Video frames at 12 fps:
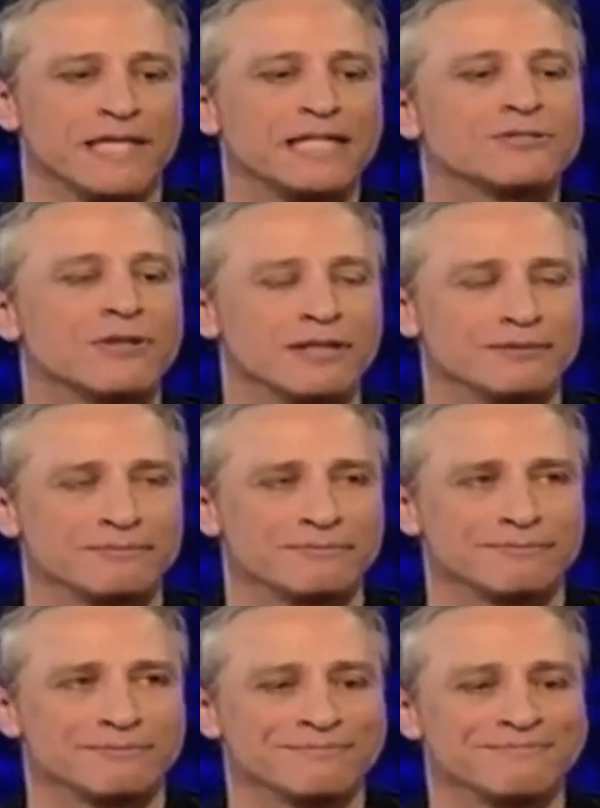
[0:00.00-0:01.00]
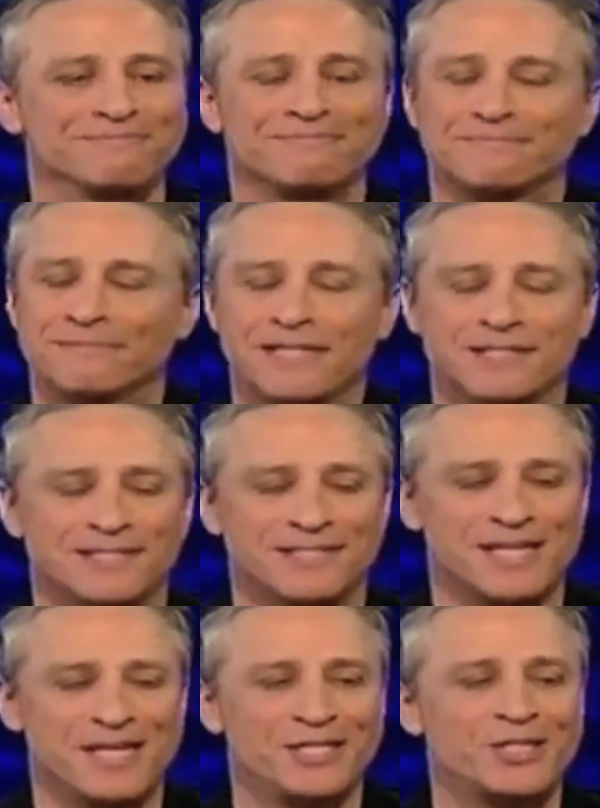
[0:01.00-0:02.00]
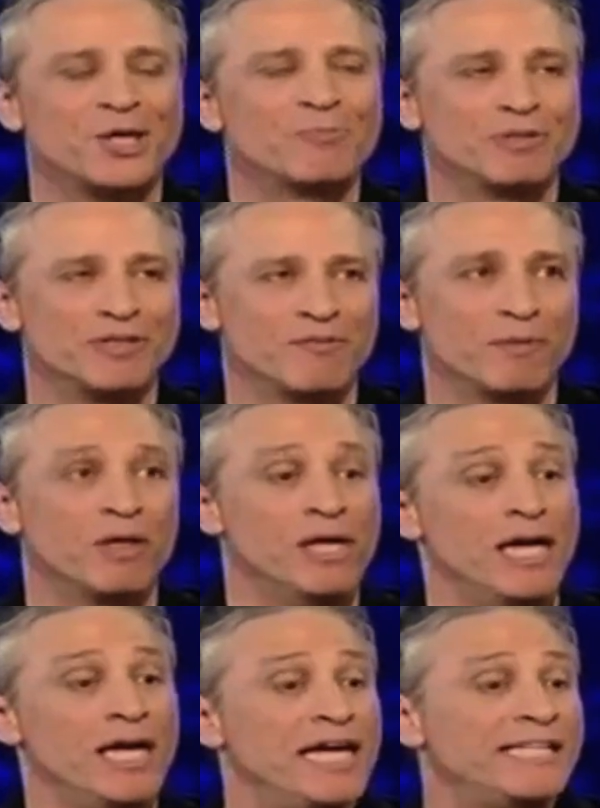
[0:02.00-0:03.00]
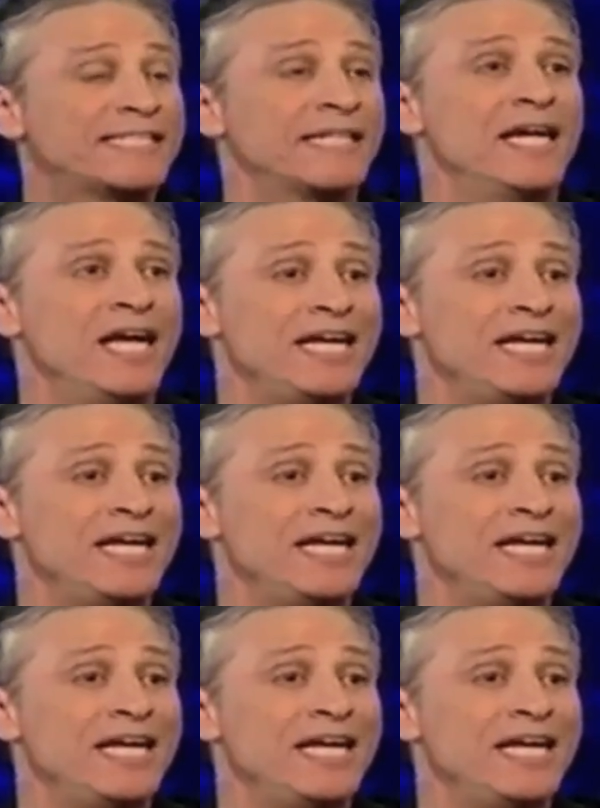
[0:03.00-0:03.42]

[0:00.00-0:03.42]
That's I mean, right. this is just unbelievable. It's, it's, unbelievable. The holy grail.